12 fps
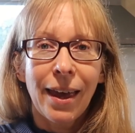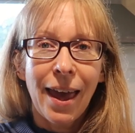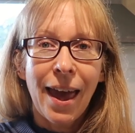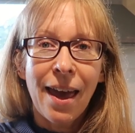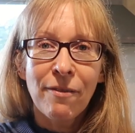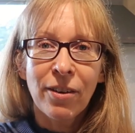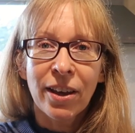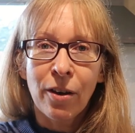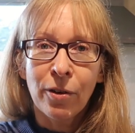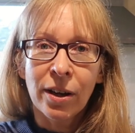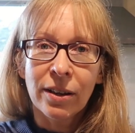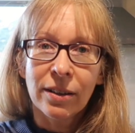Have a
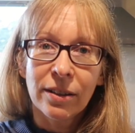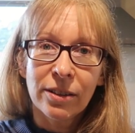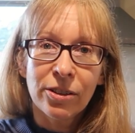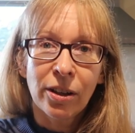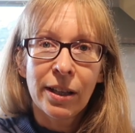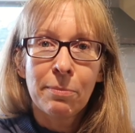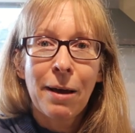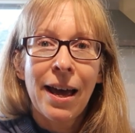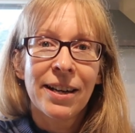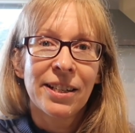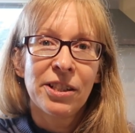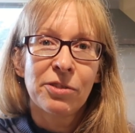go at Dolly
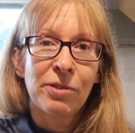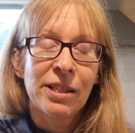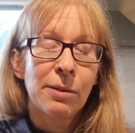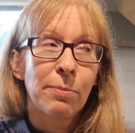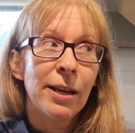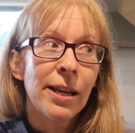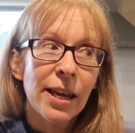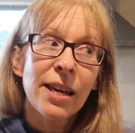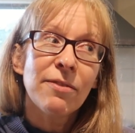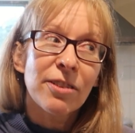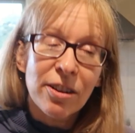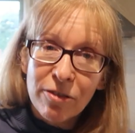Parton's recipe.
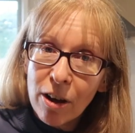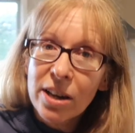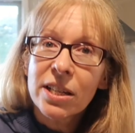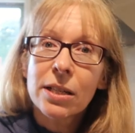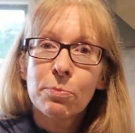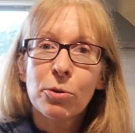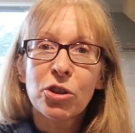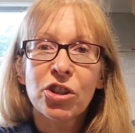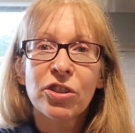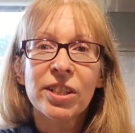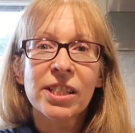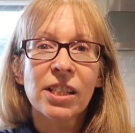Even if I did
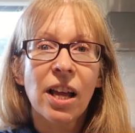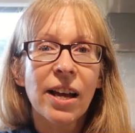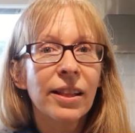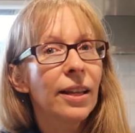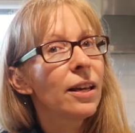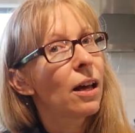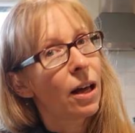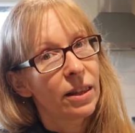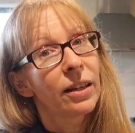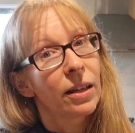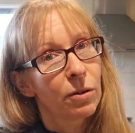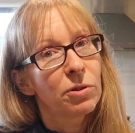butcher it slightly, I
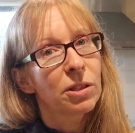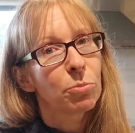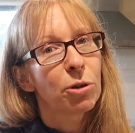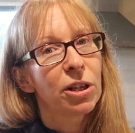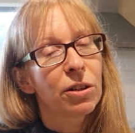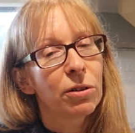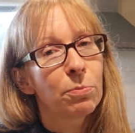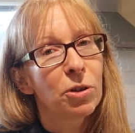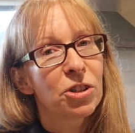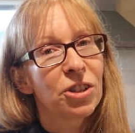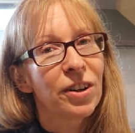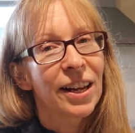think it was a pretty good
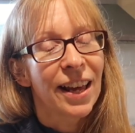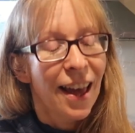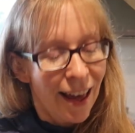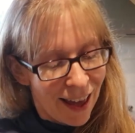butchering.